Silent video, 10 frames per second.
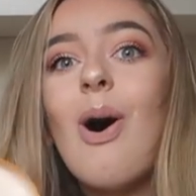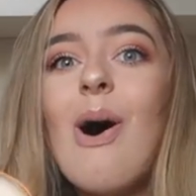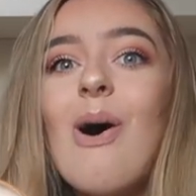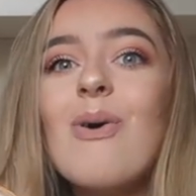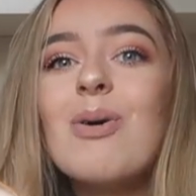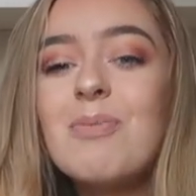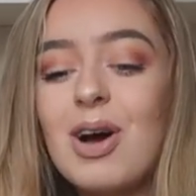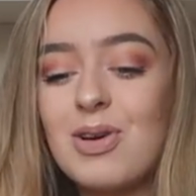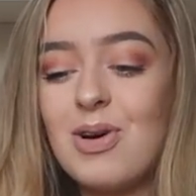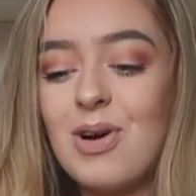Oh
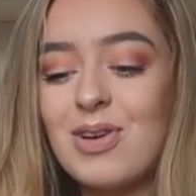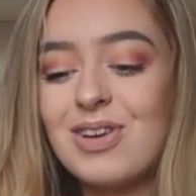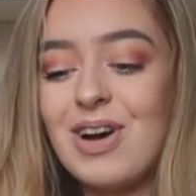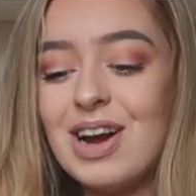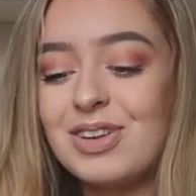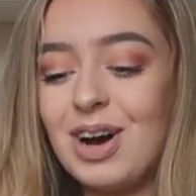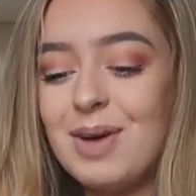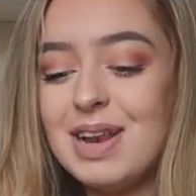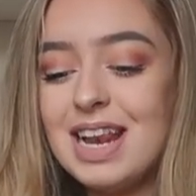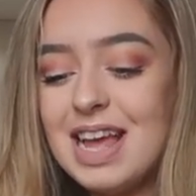my god, guys,
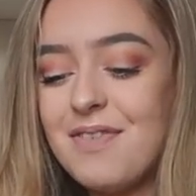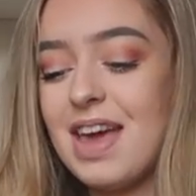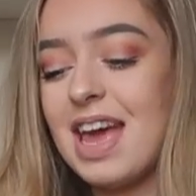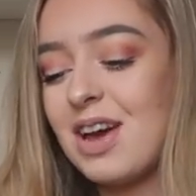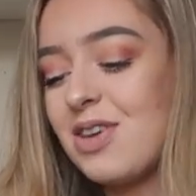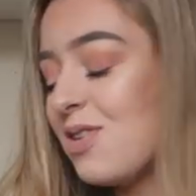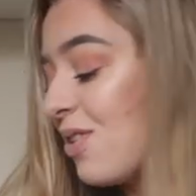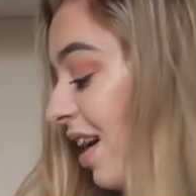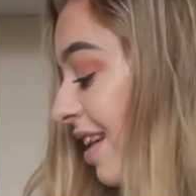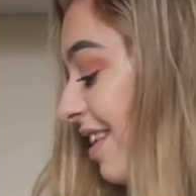I'm living. You
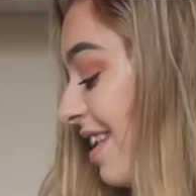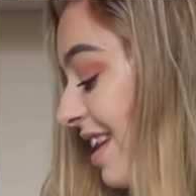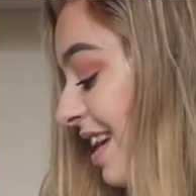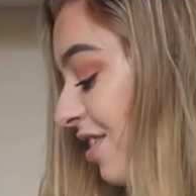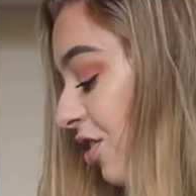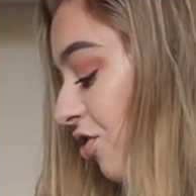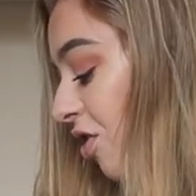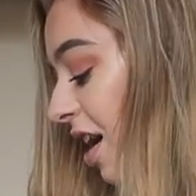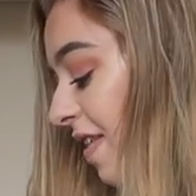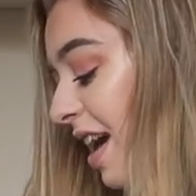guys need to
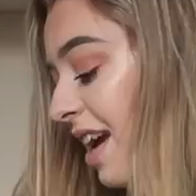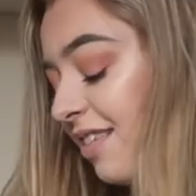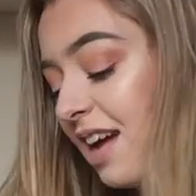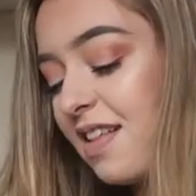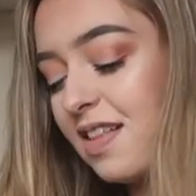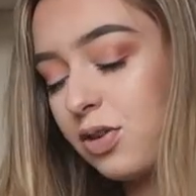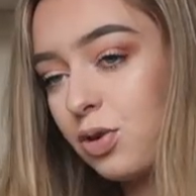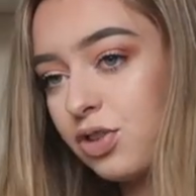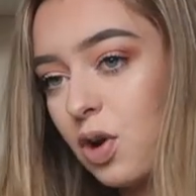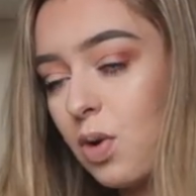try this. And then there's
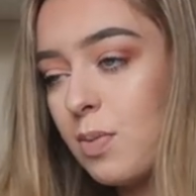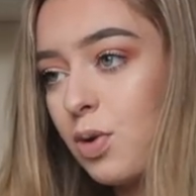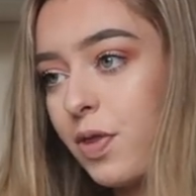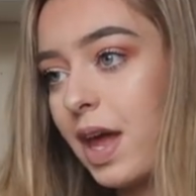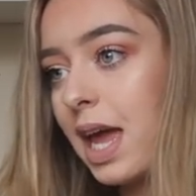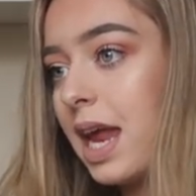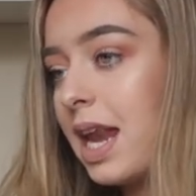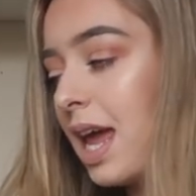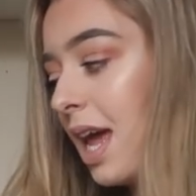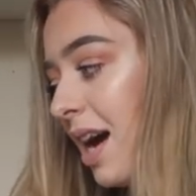also one more thing in
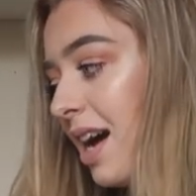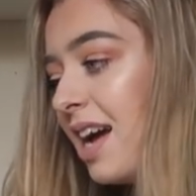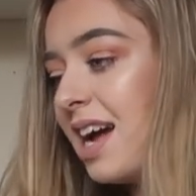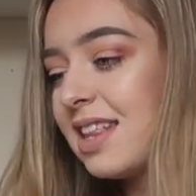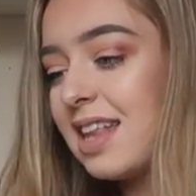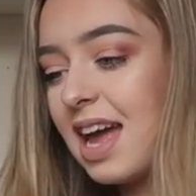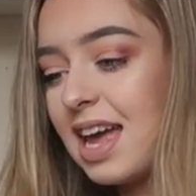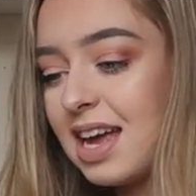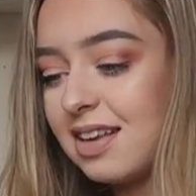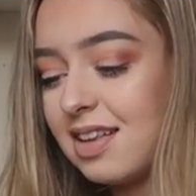here. There
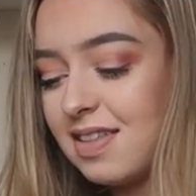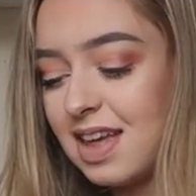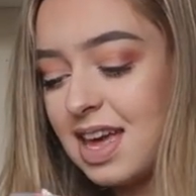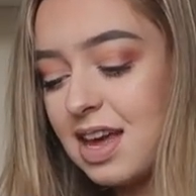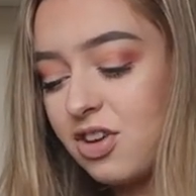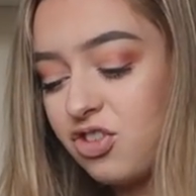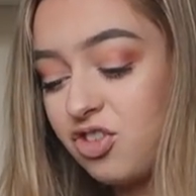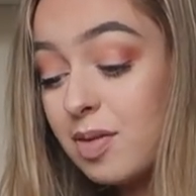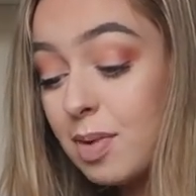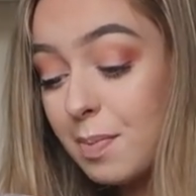is the
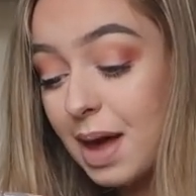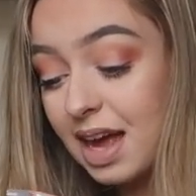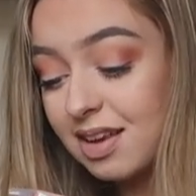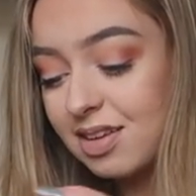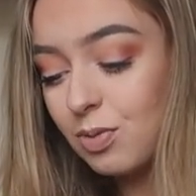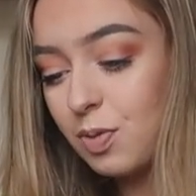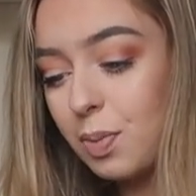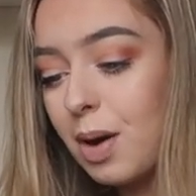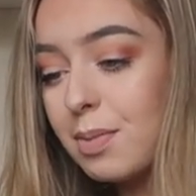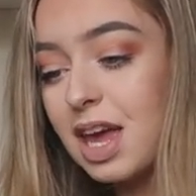Shimmer Mist with
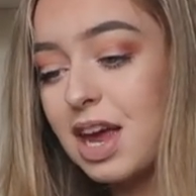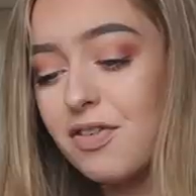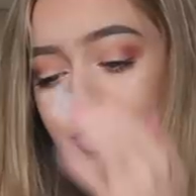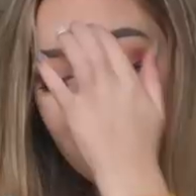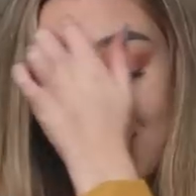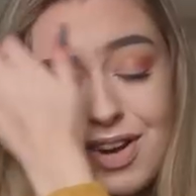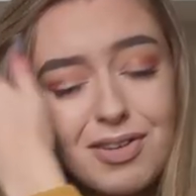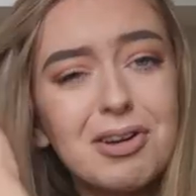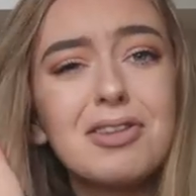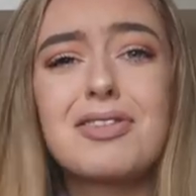Pumpkin
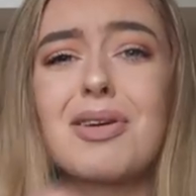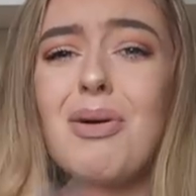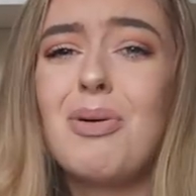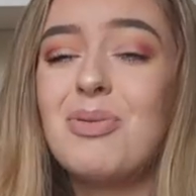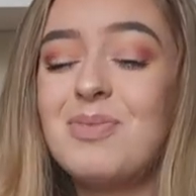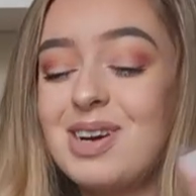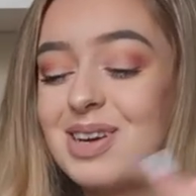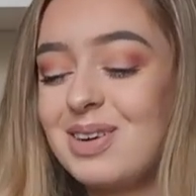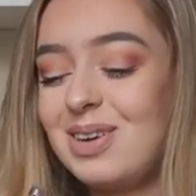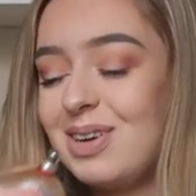Fragrance. Oh my
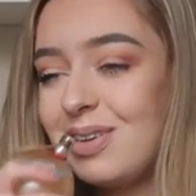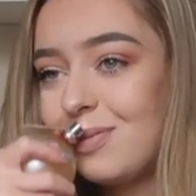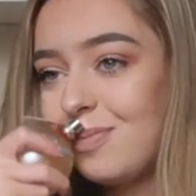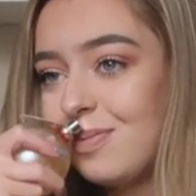god.